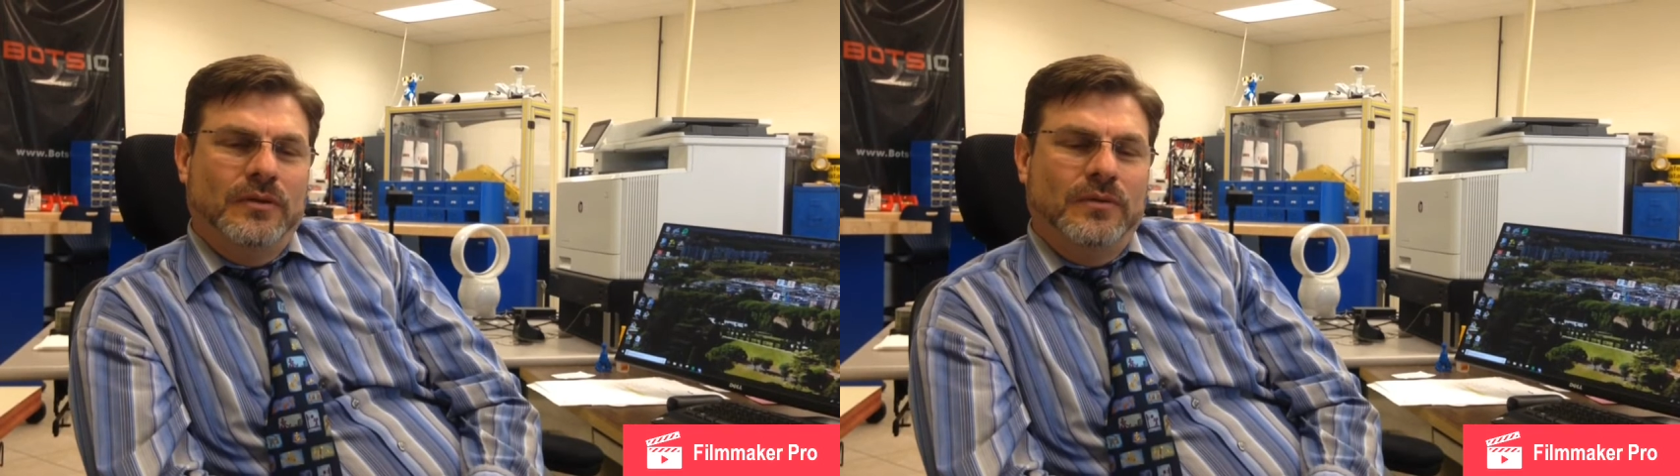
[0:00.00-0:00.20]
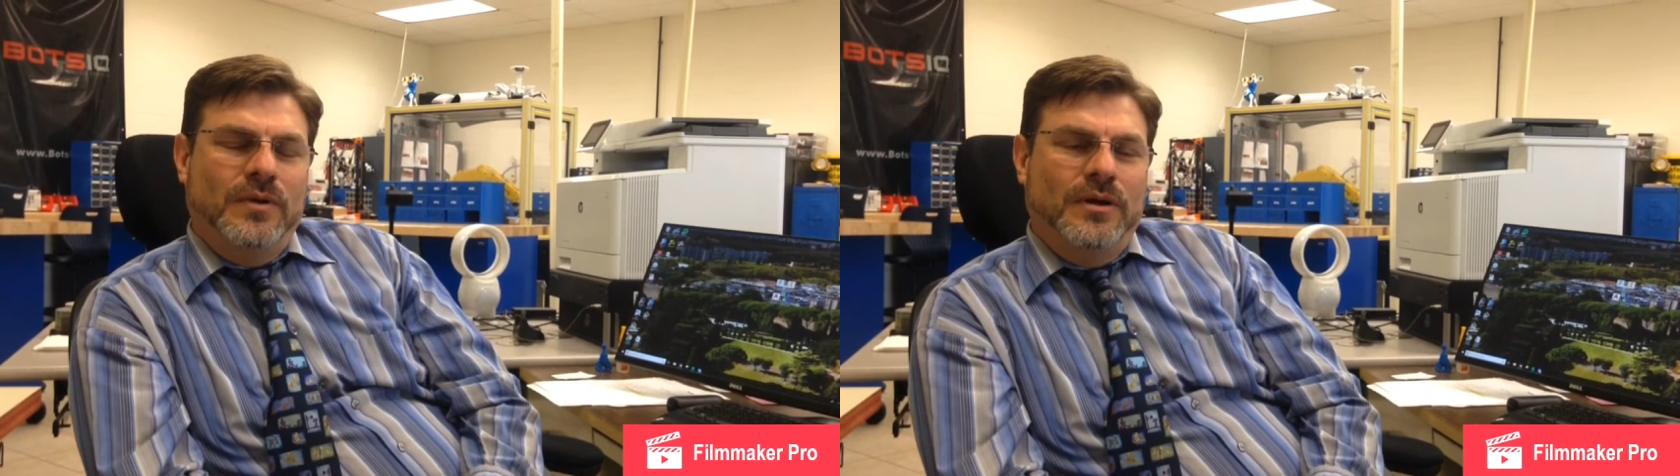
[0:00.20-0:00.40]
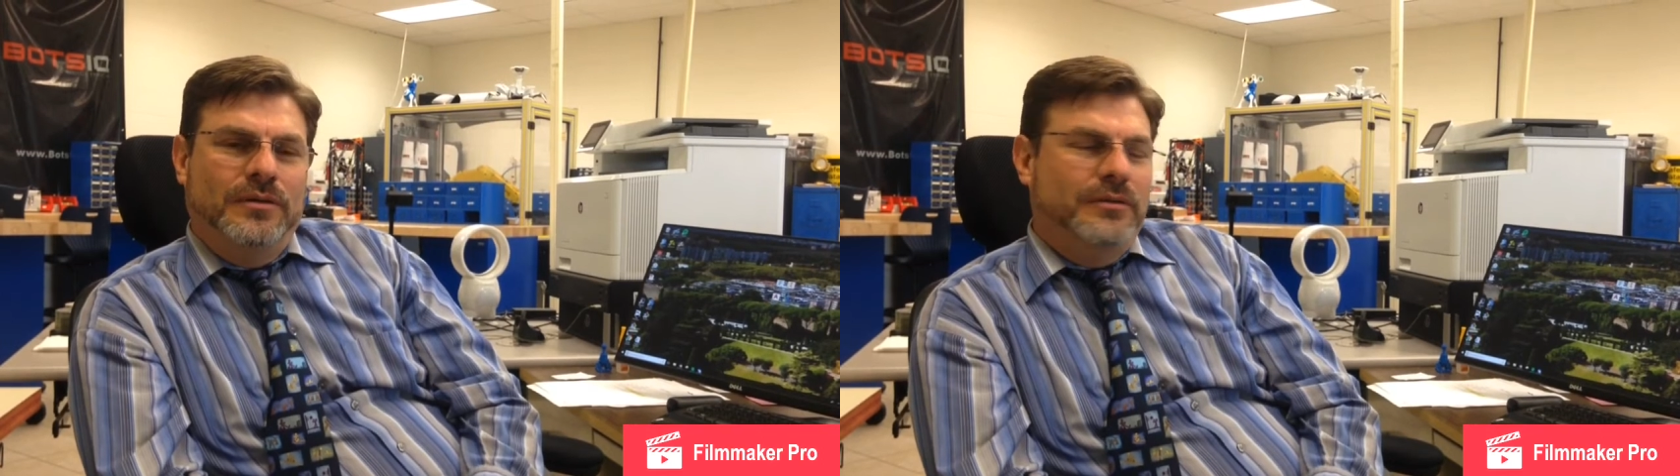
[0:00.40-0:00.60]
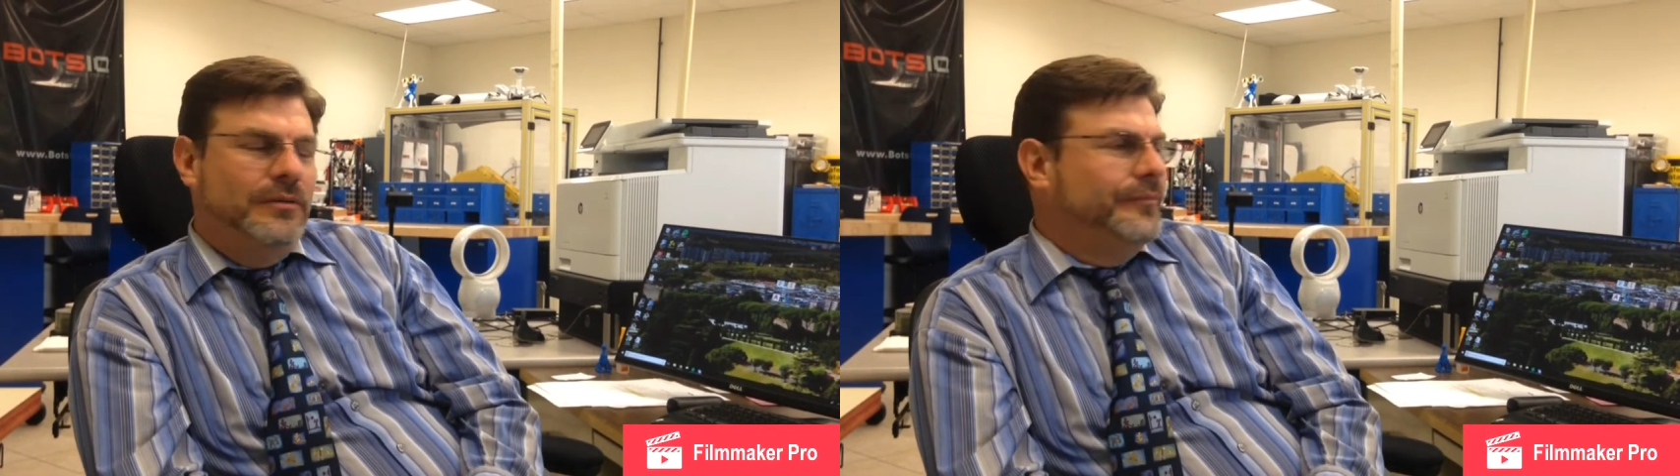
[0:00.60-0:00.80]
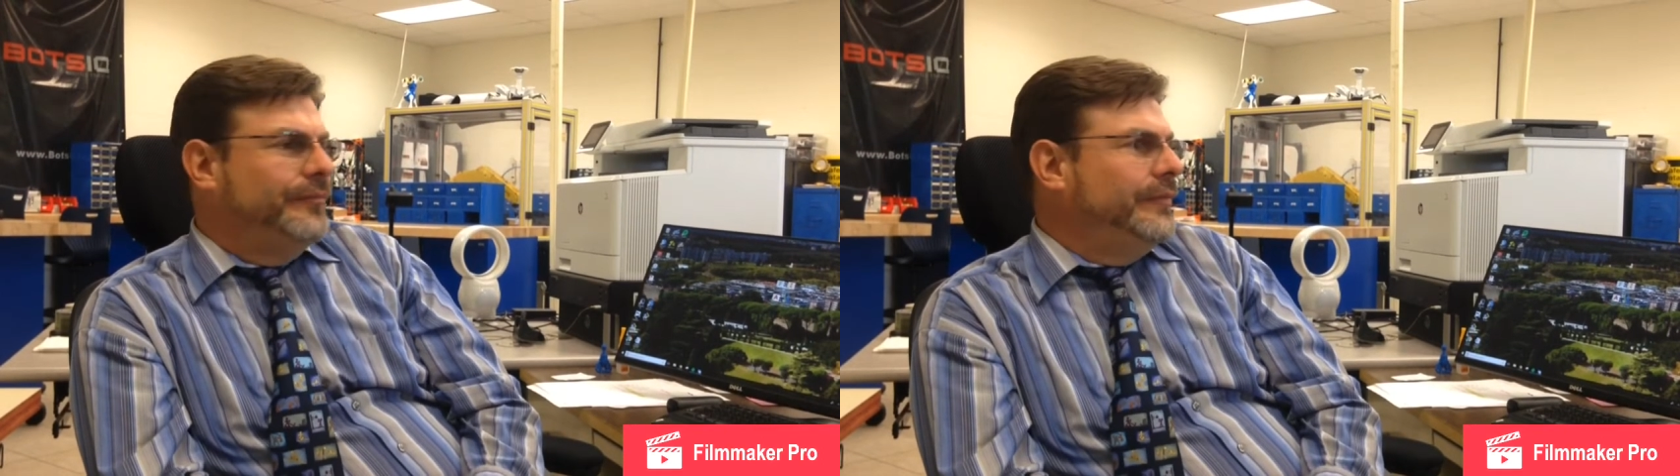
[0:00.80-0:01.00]
Well,
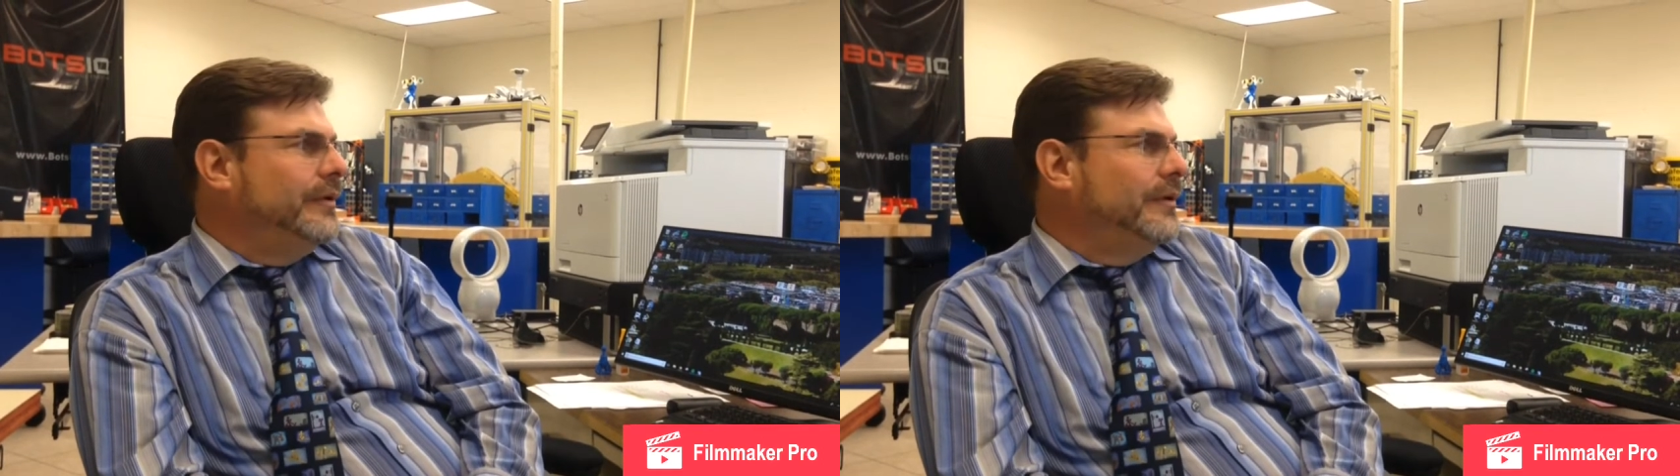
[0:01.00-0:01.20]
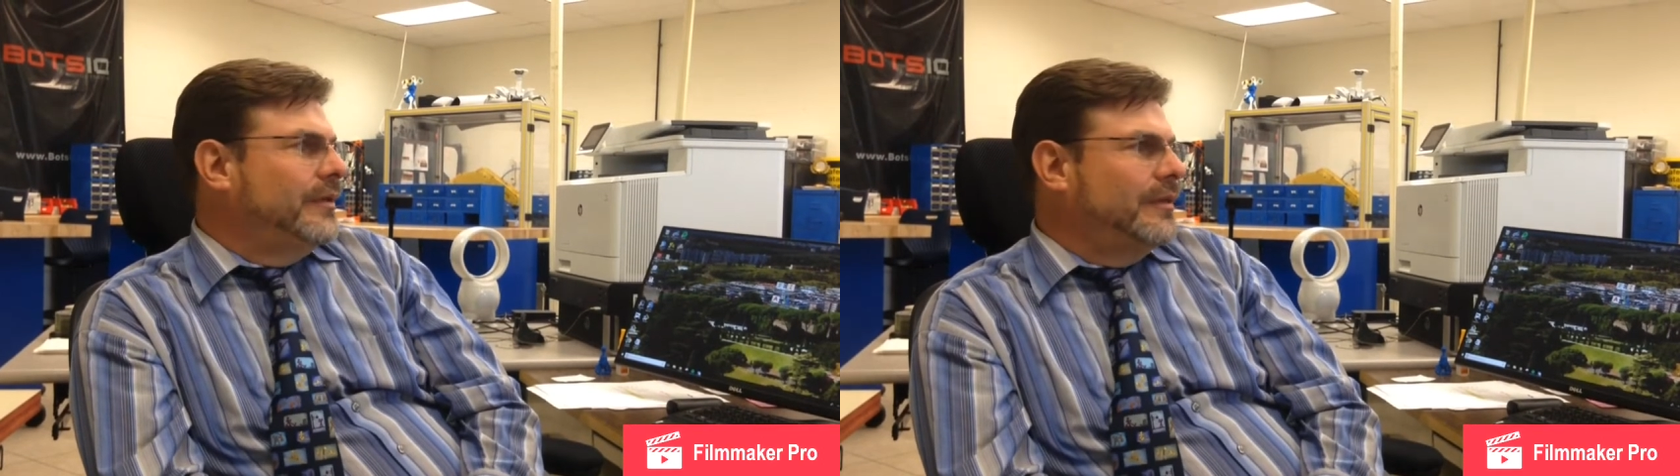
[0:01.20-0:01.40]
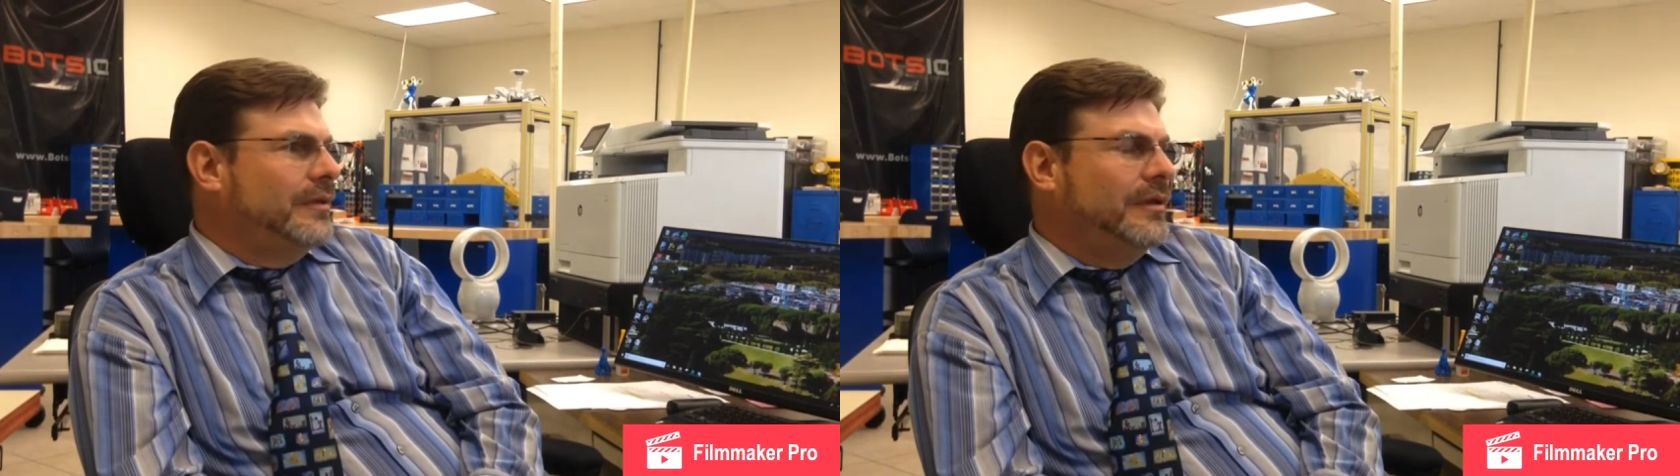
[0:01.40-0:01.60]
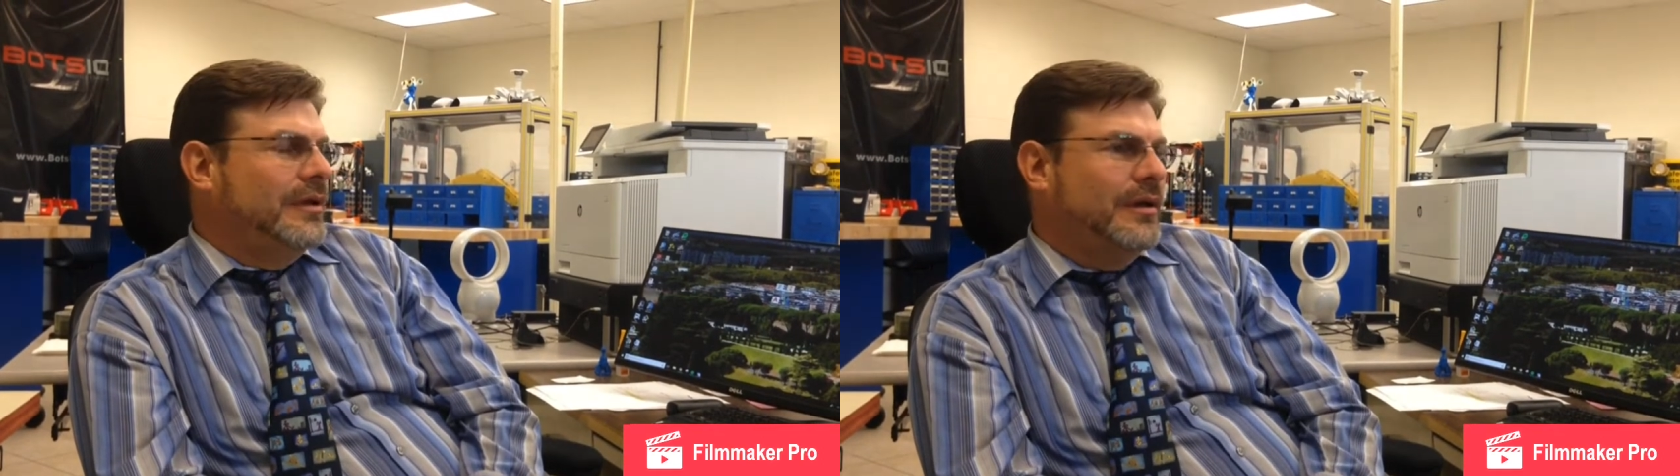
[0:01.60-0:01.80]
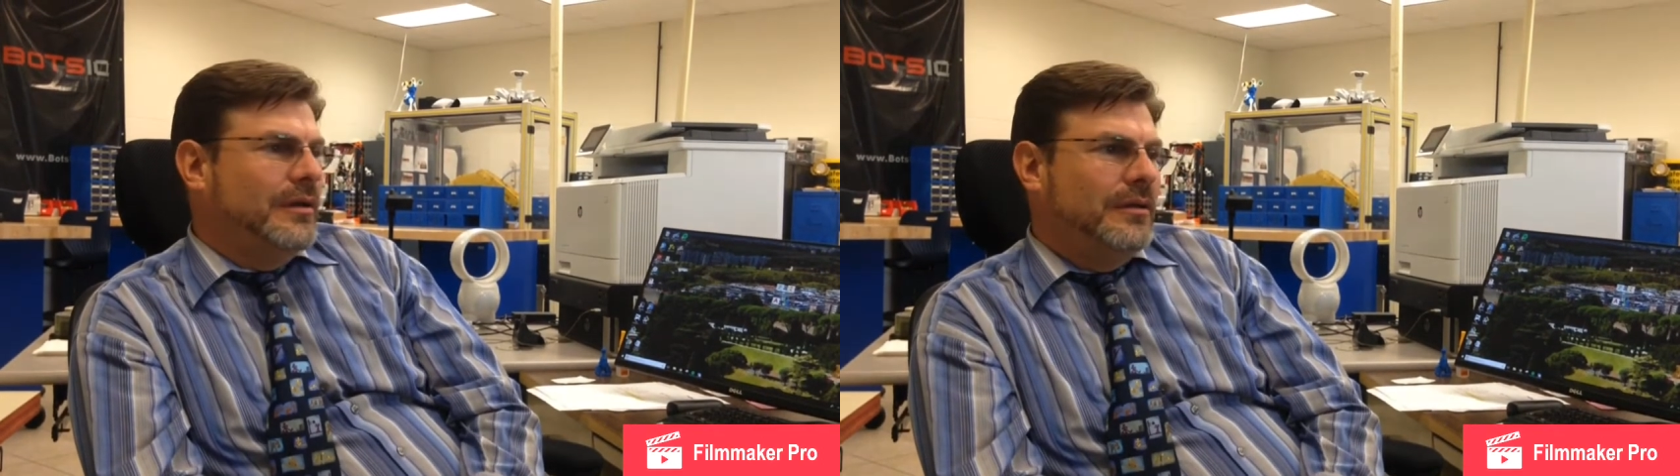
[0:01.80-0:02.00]

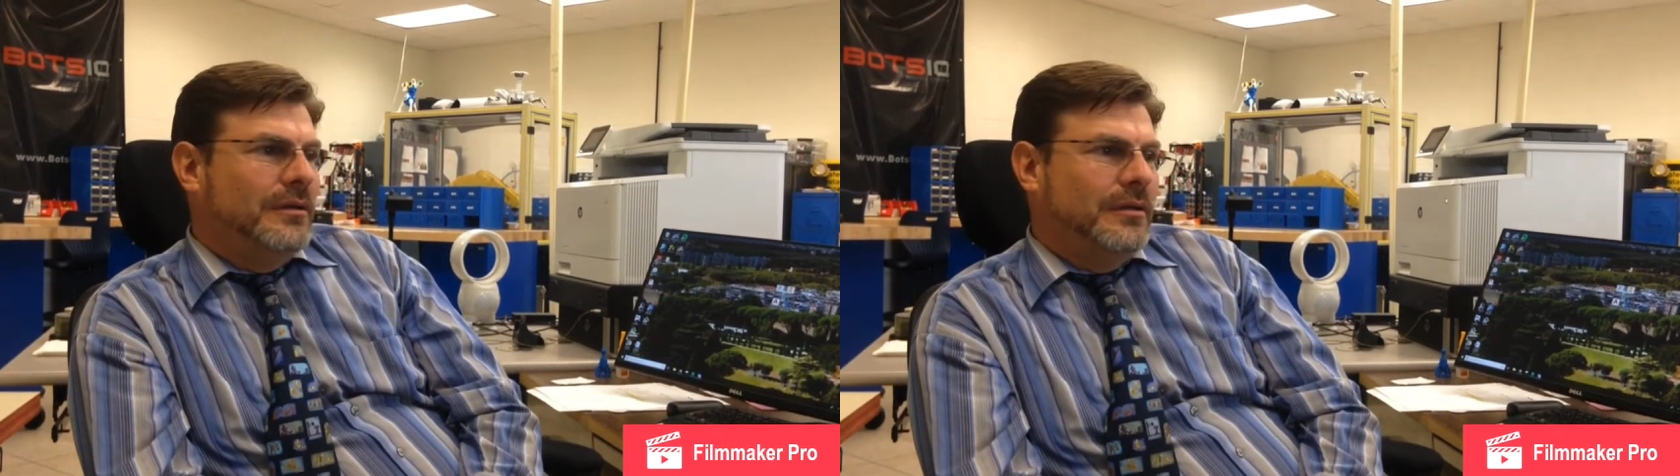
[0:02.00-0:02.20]
the